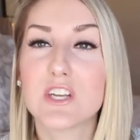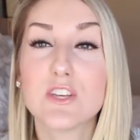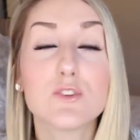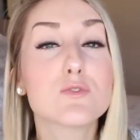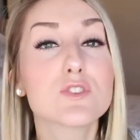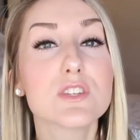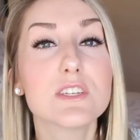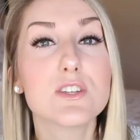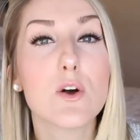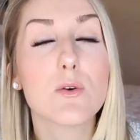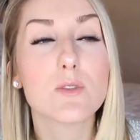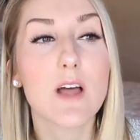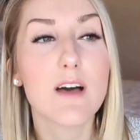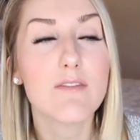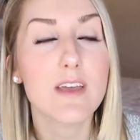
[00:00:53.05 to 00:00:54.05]
I usually
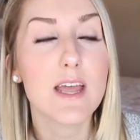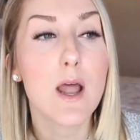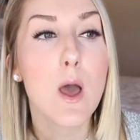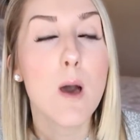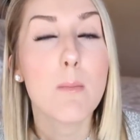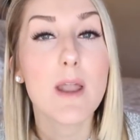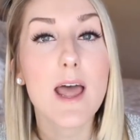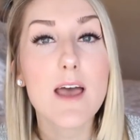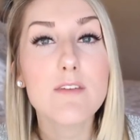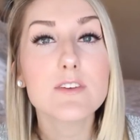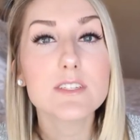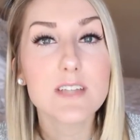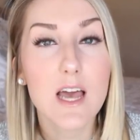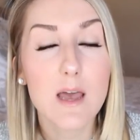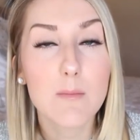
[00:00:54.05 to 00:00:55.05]
don't love it, but
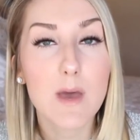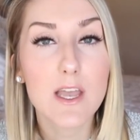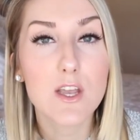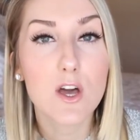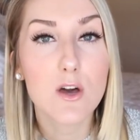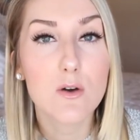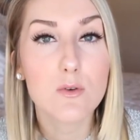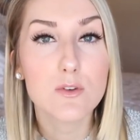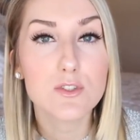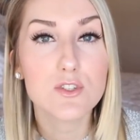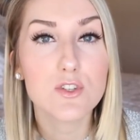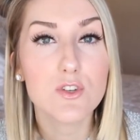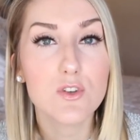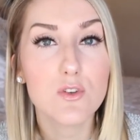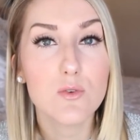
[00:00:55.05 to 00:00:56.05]
every time I go
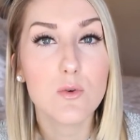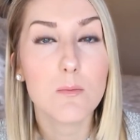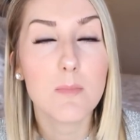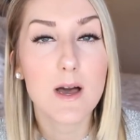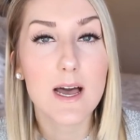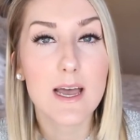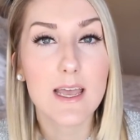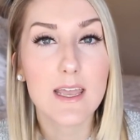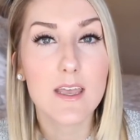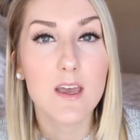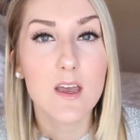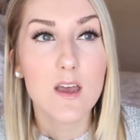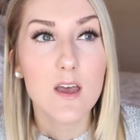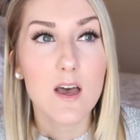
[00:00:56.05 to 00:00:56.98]
to my